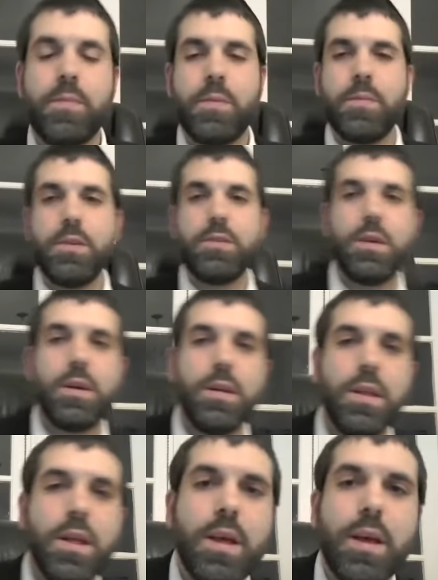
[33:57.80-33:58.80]
from the Mishnah,
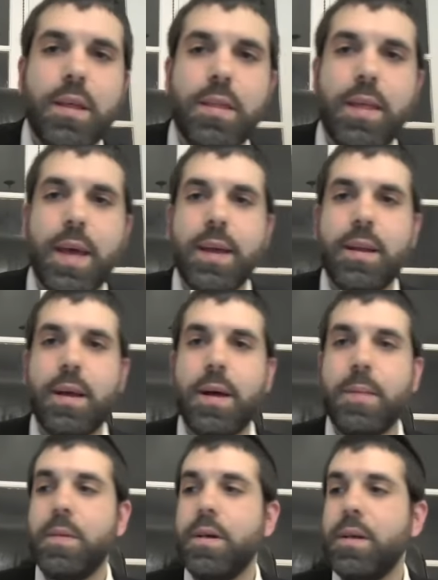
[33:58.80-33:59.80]
that
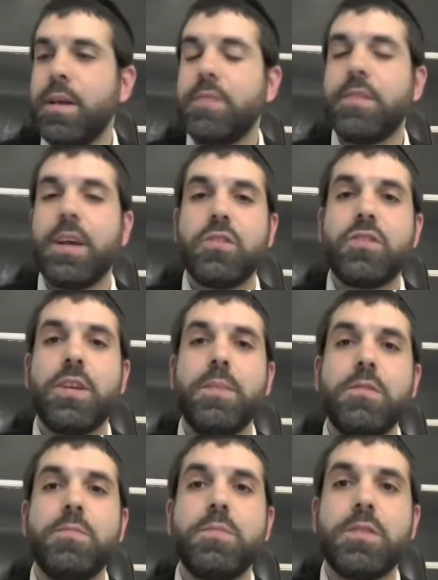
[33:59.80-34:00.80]
um, it's Hashem
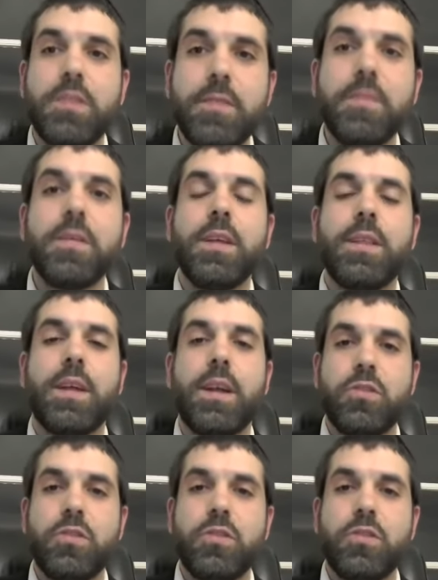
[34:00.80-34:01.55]
specifically that